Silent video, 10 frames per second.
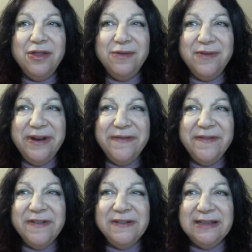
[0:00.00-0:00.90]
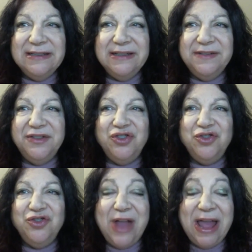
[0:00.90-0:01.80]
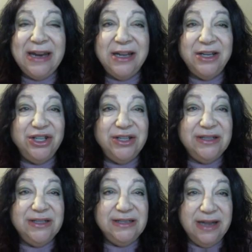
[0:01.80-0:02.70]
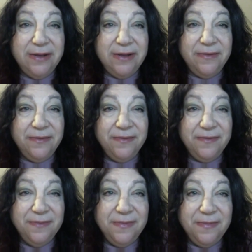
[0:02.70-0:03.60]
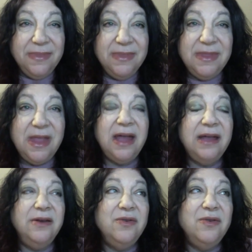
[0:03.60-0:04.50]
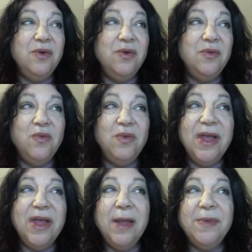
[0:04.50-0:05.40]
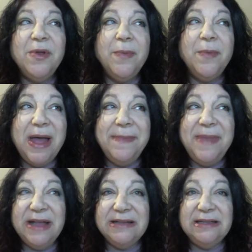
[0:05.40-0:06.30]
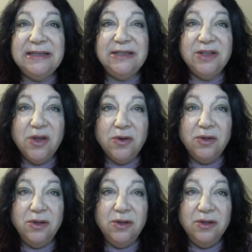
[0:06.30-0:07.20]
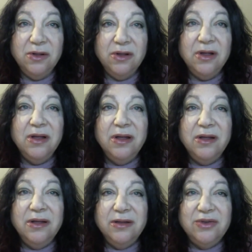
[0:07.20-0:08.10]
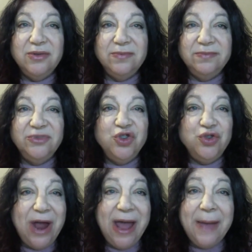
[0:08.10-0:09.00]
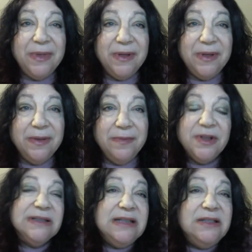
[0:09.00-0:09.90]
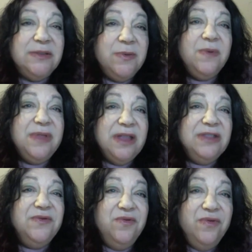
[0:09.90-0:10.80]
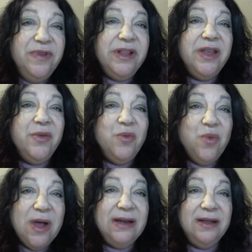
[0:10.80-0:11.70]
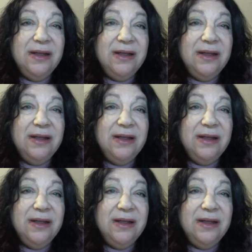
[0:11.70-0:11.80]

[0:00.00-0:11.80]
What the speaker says: 3 different sets of strategies now that will help you bypass this whole trap, because that's really what